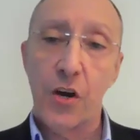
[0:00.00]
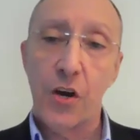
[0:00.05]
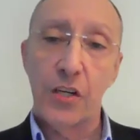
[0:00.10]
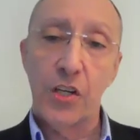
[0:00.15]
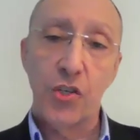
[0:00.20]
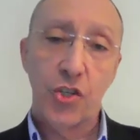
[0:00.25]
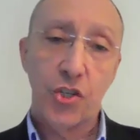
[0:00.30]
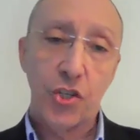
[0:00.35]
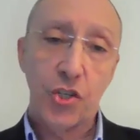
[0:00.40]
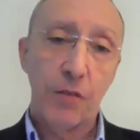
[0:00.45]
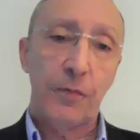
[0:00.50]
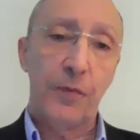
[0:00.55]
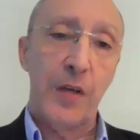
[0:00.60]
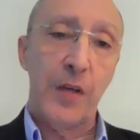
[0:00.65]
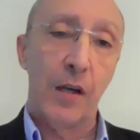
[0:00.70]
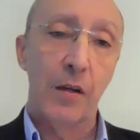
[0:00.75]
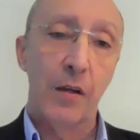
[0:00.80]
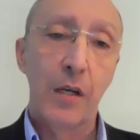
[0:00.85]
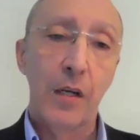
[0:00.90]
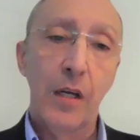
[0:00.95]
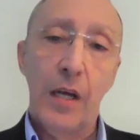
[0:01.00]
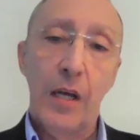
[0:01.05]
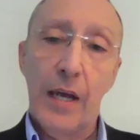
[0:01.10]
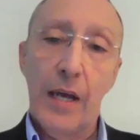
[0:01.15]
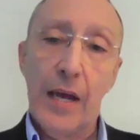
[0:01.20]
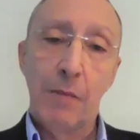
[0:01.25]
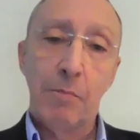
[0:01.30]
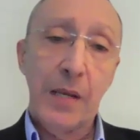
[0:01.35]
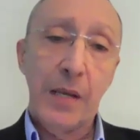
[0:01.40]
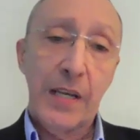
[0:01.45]
and they started shifting
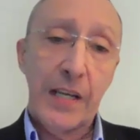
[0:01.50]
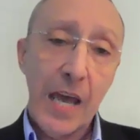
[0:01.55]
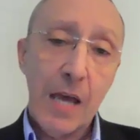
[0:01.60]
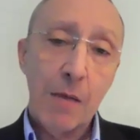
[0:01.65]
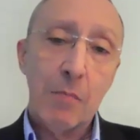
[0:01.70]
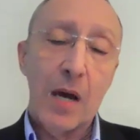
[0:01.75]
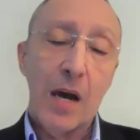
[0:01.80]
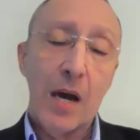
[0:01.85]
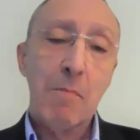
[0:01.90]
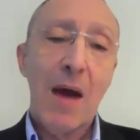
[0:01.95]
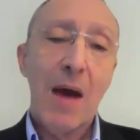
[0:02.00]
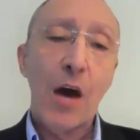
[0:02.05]
and became